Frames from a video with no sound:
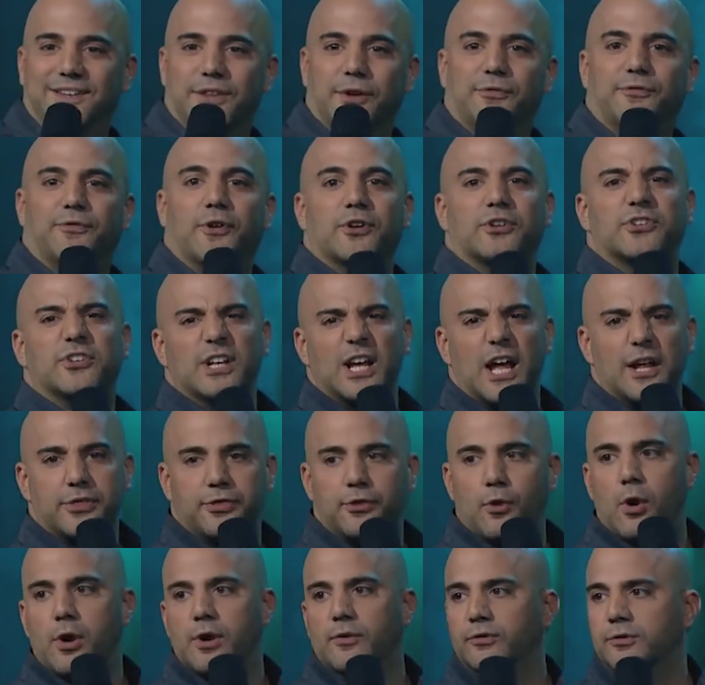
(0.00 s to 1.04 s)
The first thing I
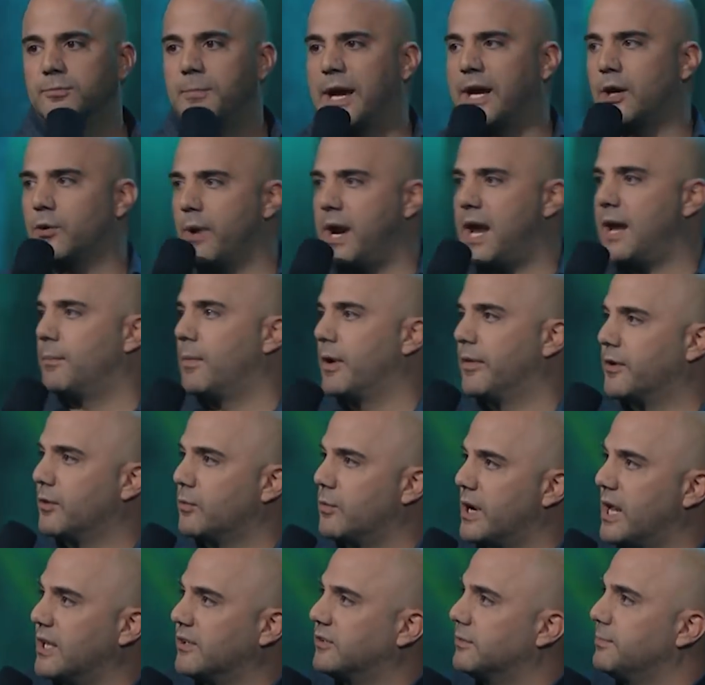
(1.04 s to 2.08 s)
thought of was my grandmother
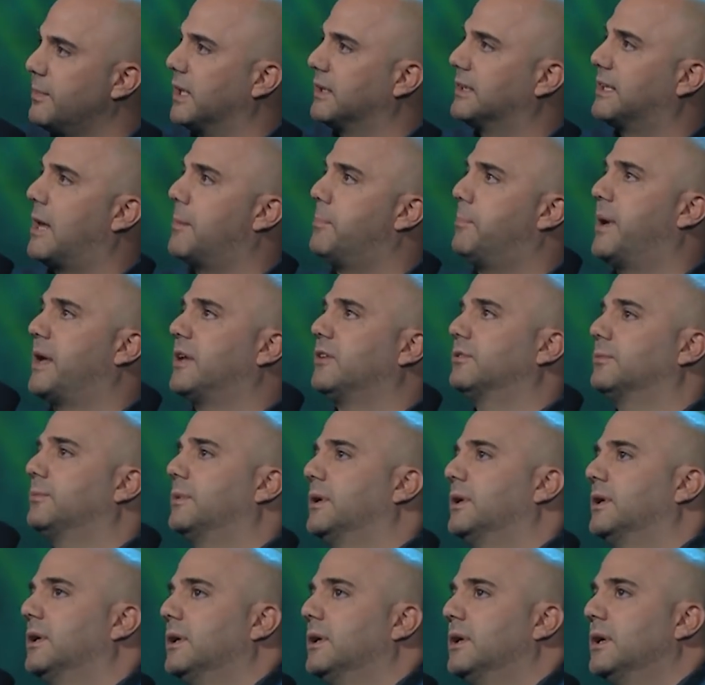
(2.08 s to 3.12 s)
when I smelled that
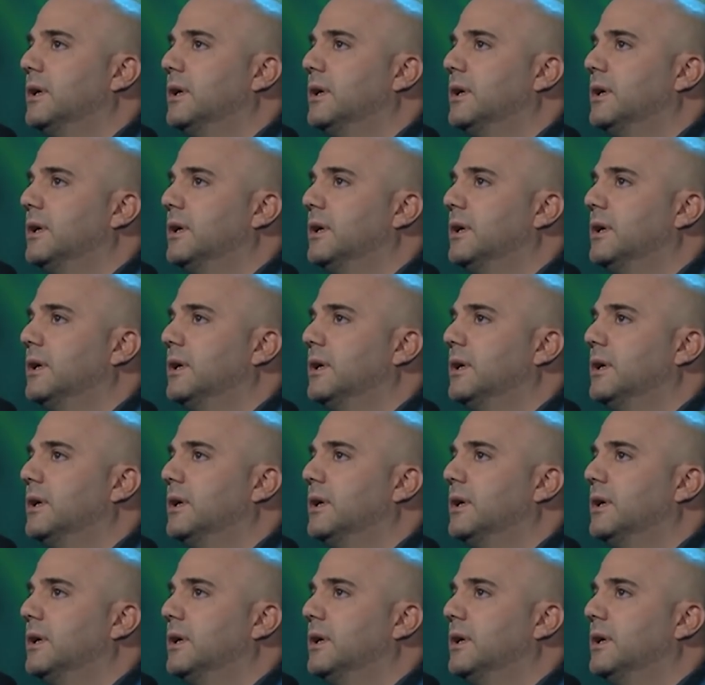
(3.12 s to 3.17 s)
basement.